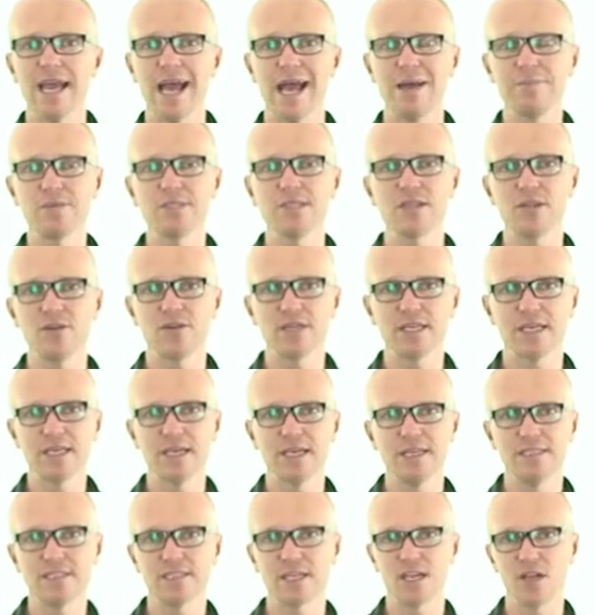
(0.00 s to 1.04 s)
absolute
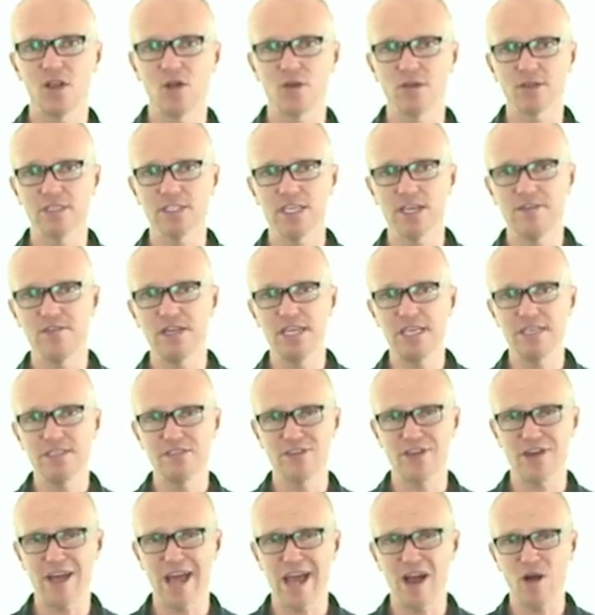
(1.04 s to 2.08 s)
keys to longevity,
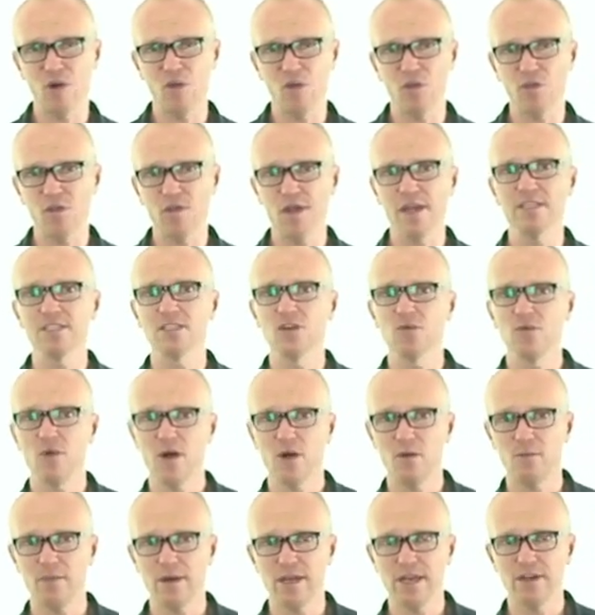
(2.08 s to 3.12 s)
to health and to
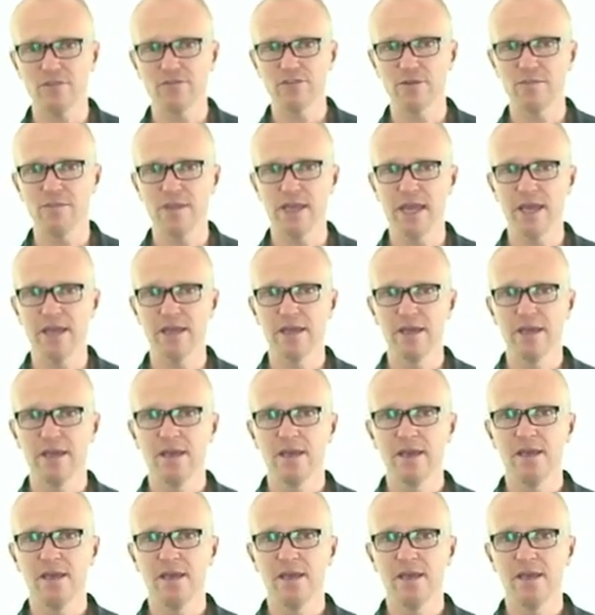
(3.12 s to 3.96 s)
well-being from there.